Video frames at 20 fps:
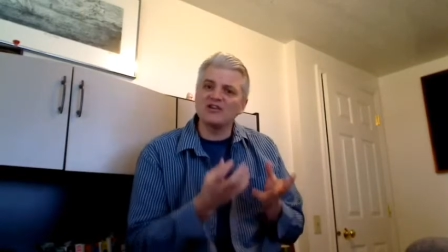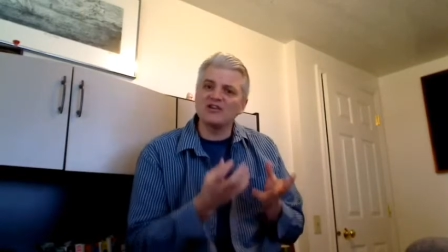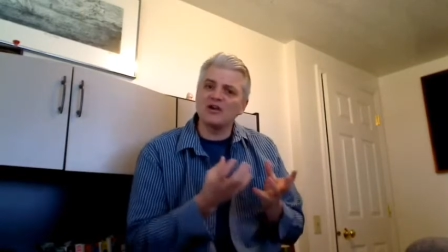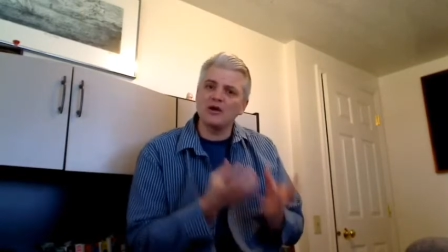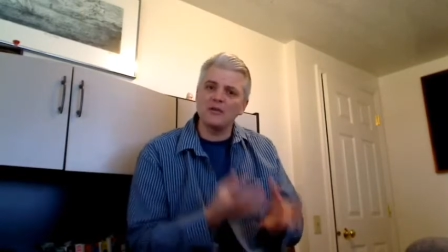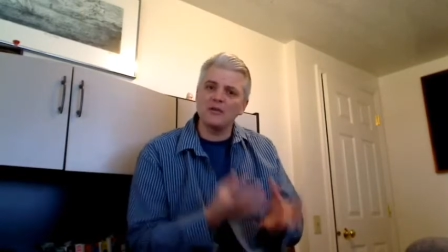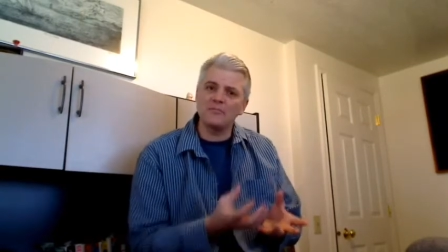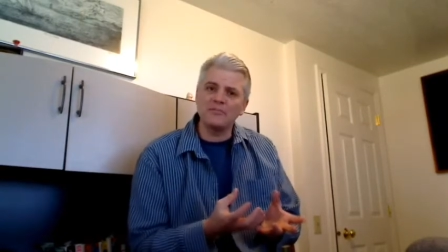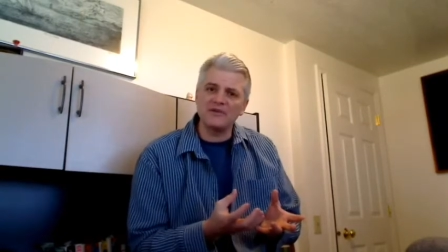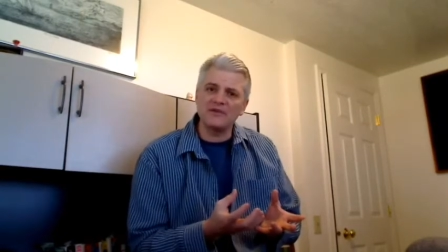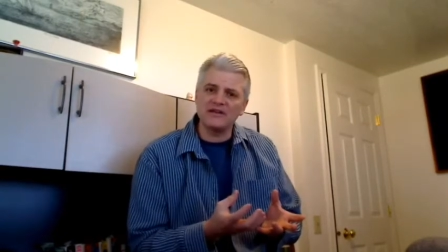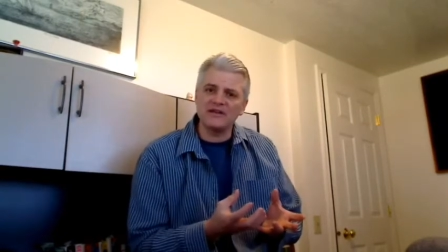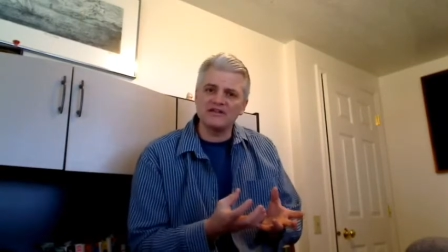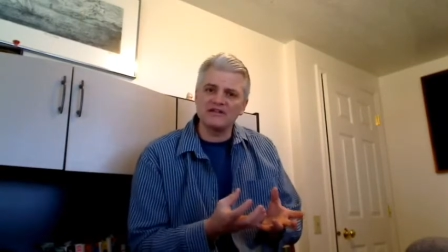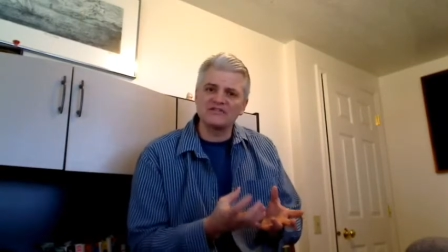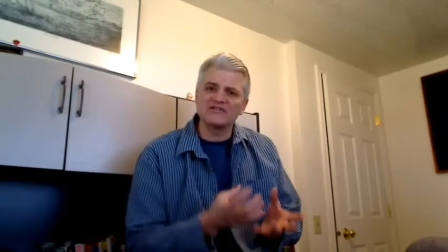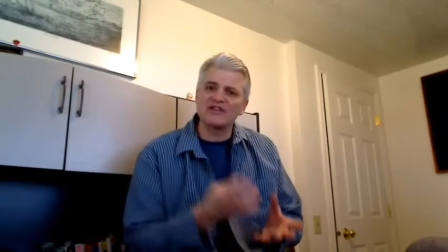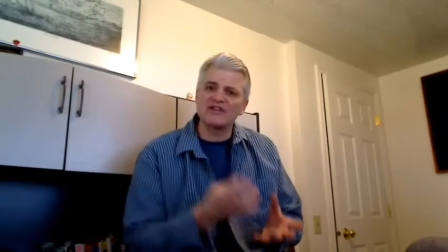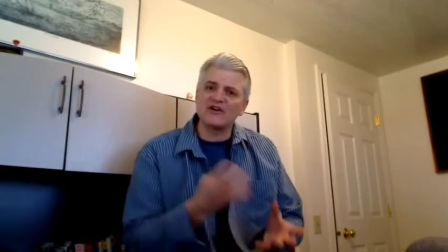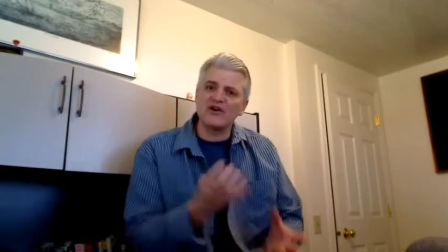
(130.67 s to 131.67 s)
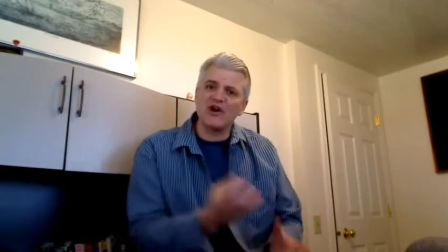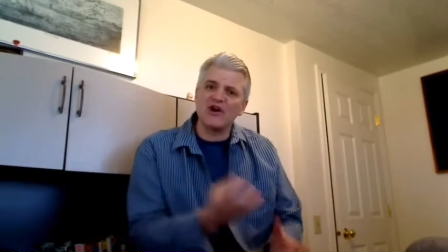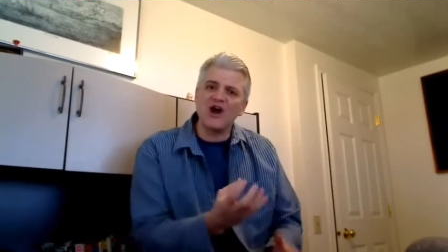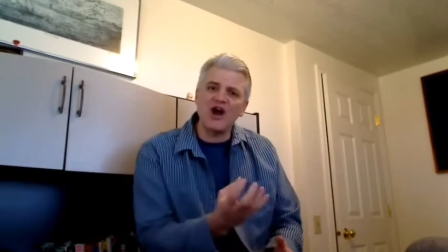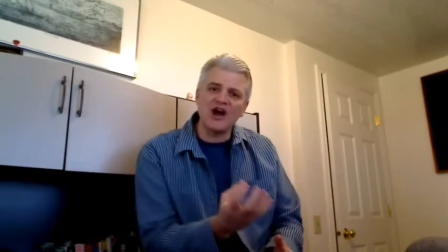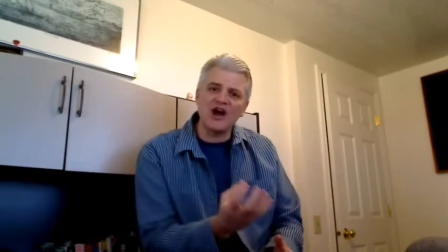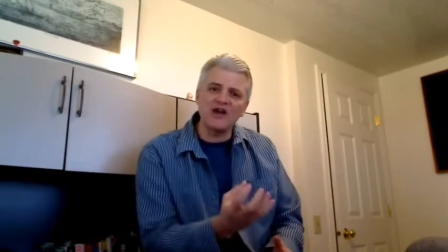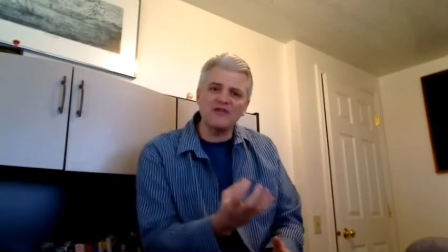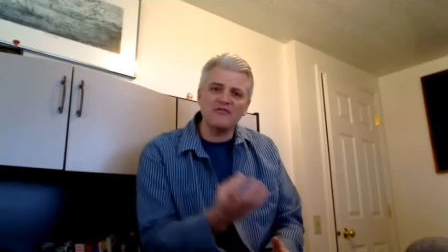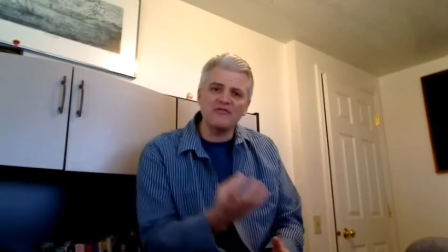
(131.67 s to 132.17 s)
companies that are
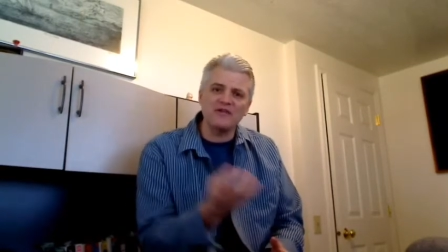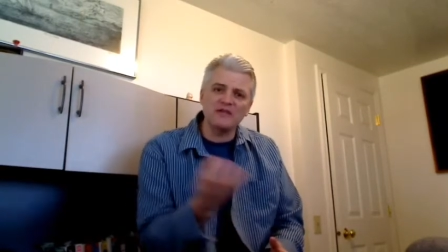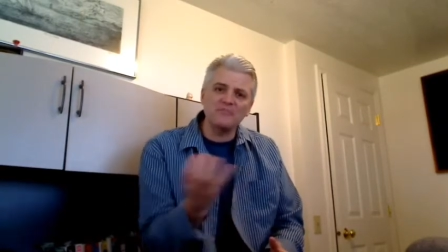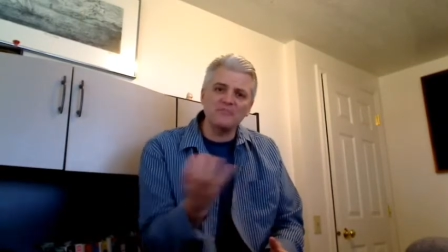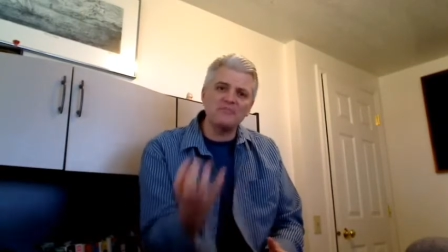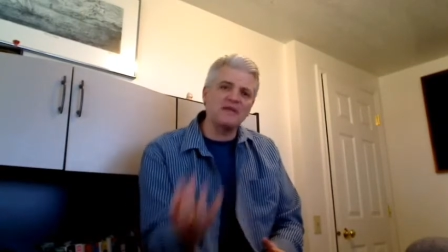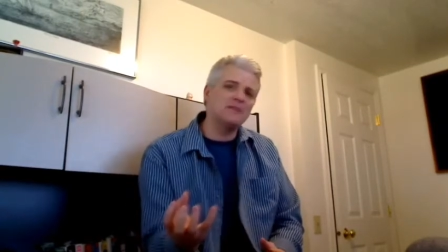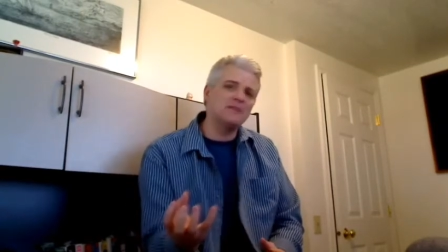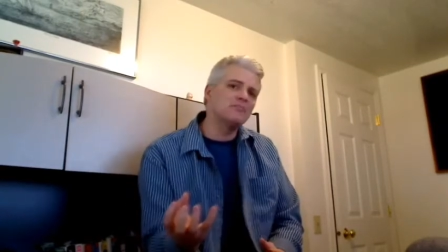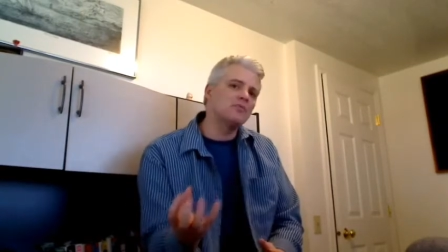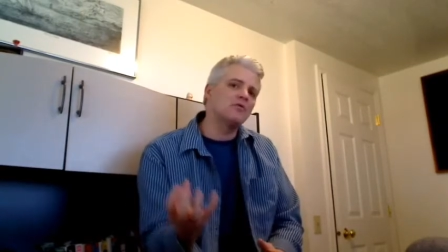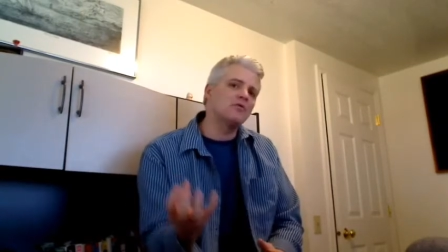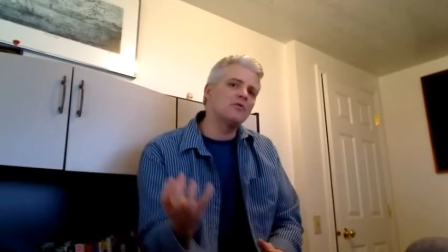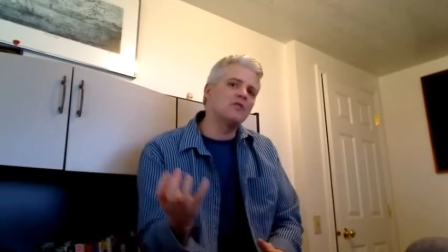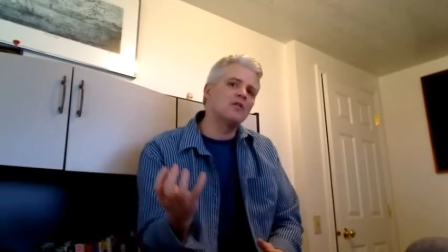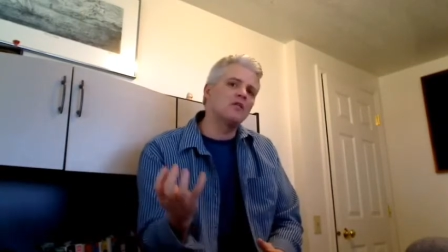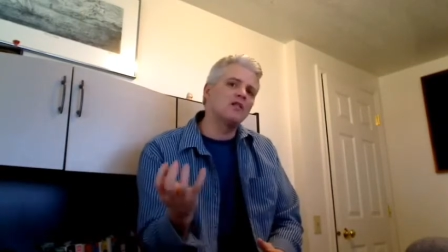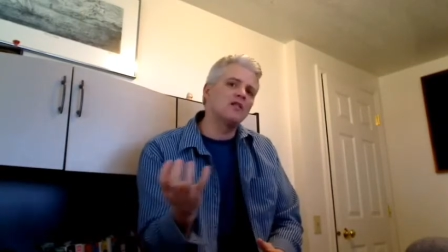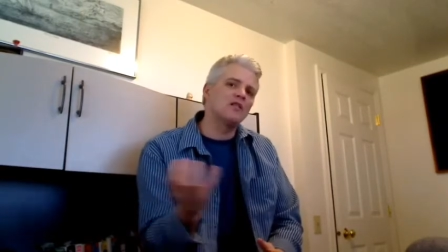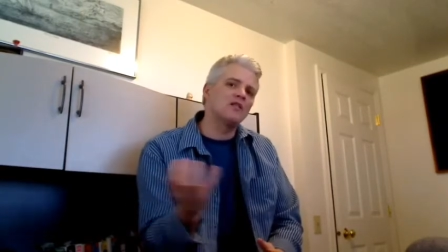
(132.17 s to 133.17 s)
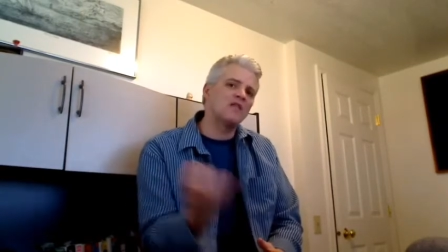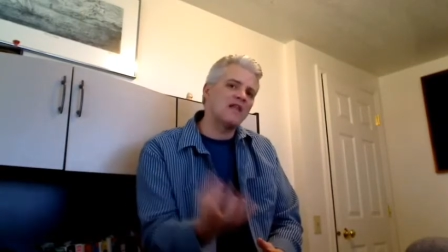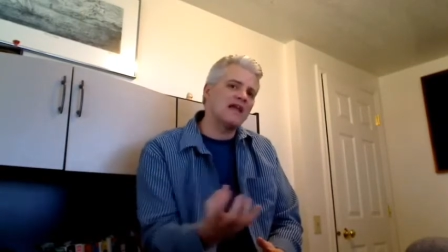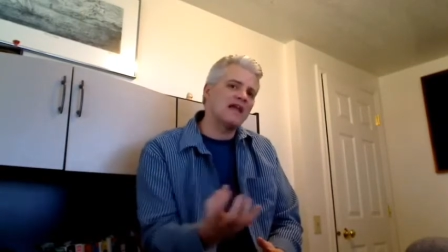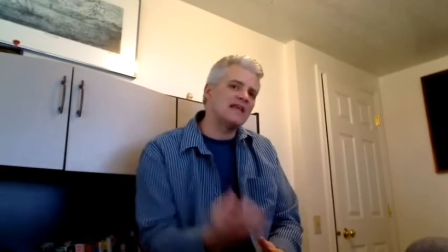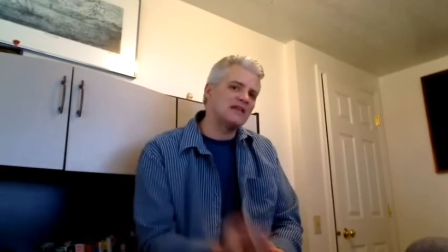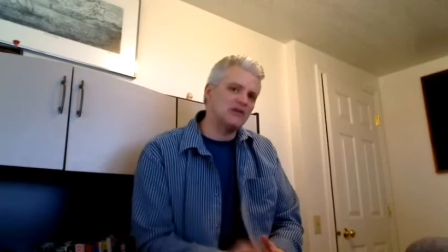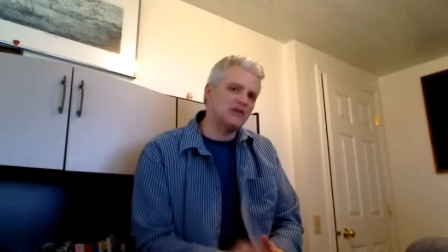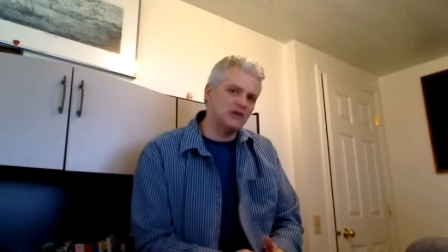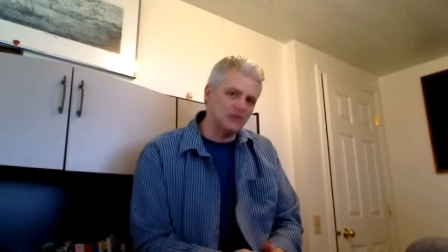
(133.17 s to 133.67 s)
hiring people
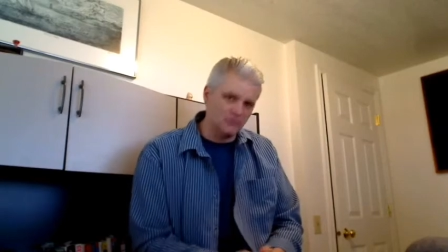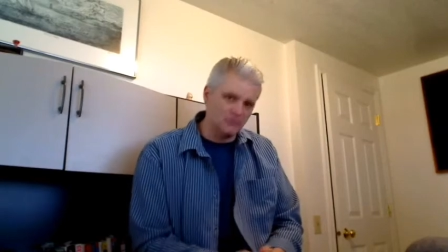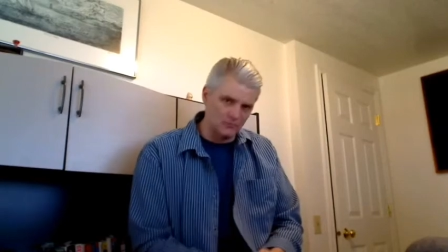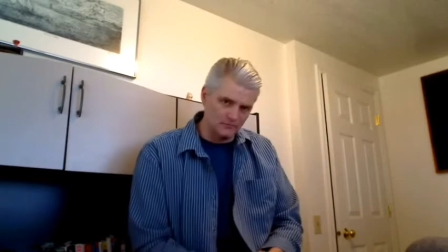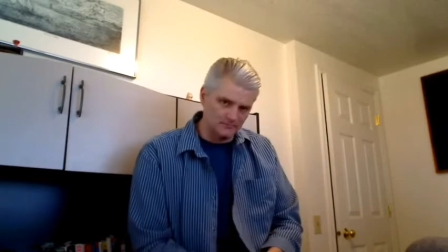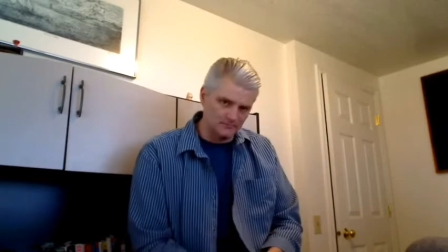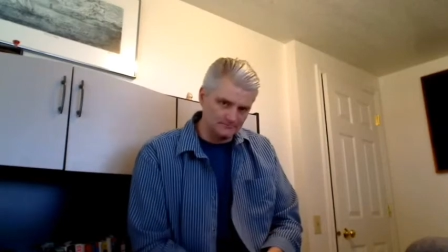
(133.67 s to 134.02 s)
like you.